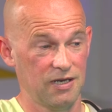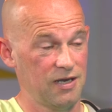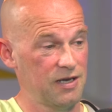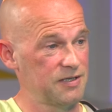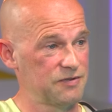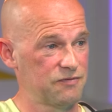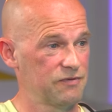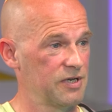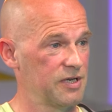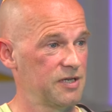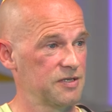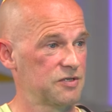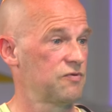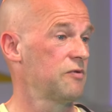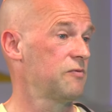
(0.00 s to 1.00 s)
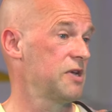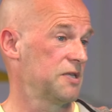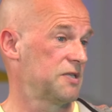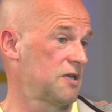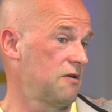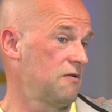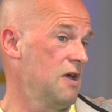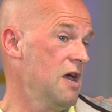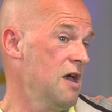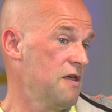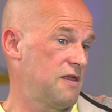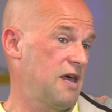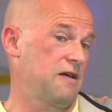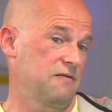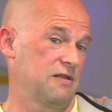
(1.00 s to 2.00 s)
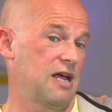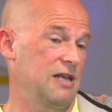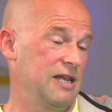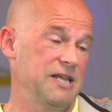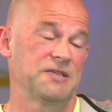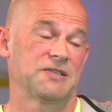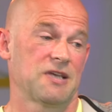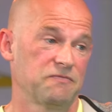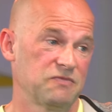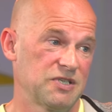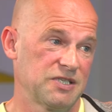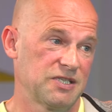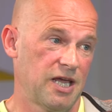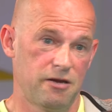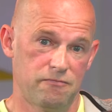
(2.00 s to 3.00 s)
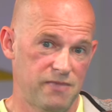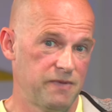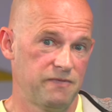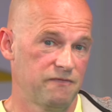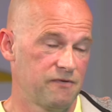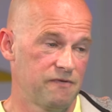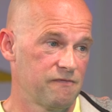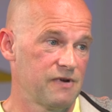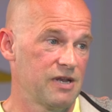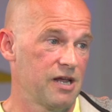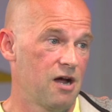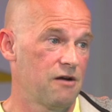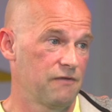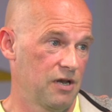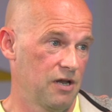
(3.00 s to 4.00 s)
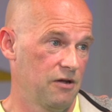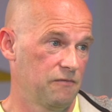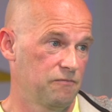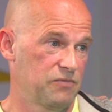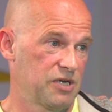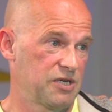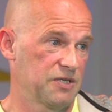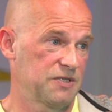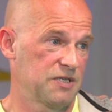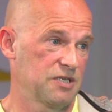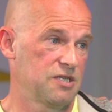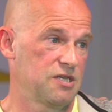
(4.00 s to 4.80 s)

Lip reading: Yeah, it's really weird. So that leads some to say maybe we really are alone because there's